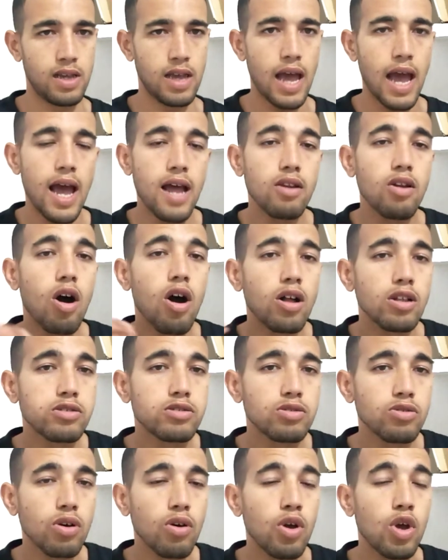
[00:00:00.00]
and
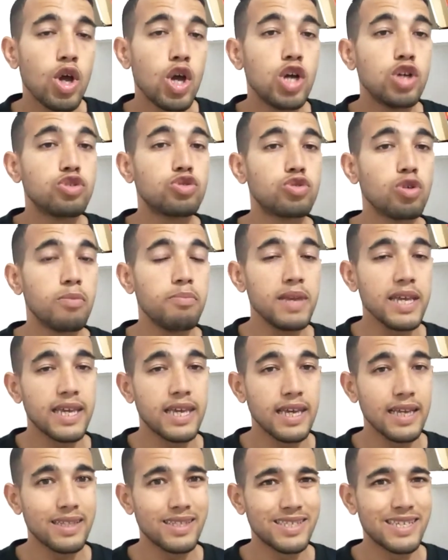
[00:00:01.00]
also to make
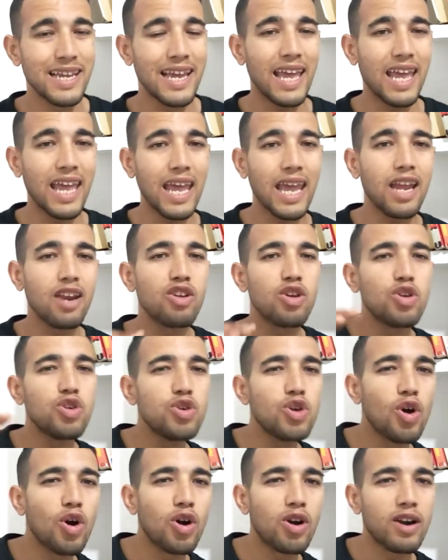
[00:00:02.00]
it in
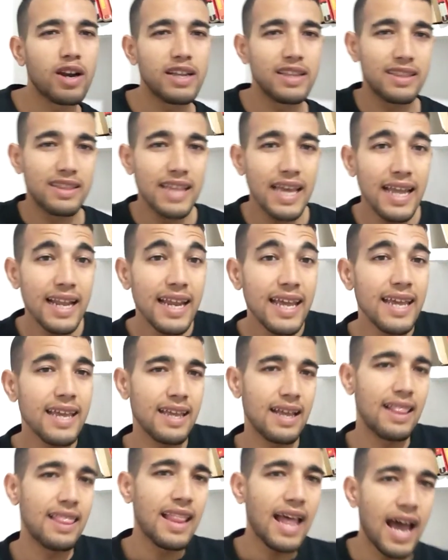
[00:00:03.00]
your daily
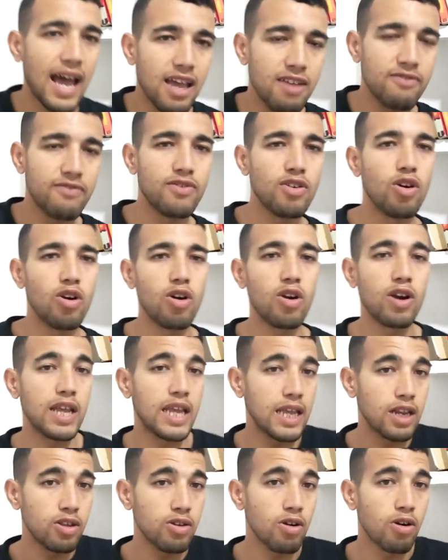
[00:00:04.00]
life or
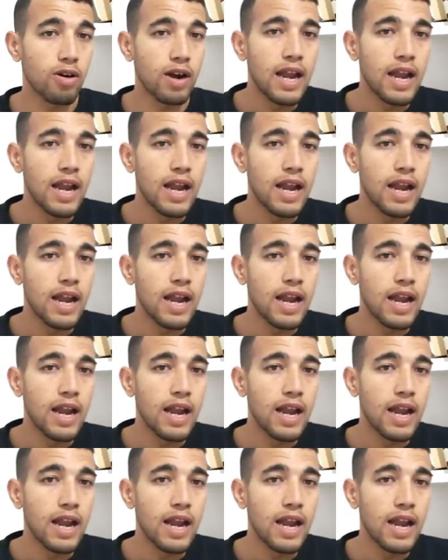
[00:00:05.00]
in your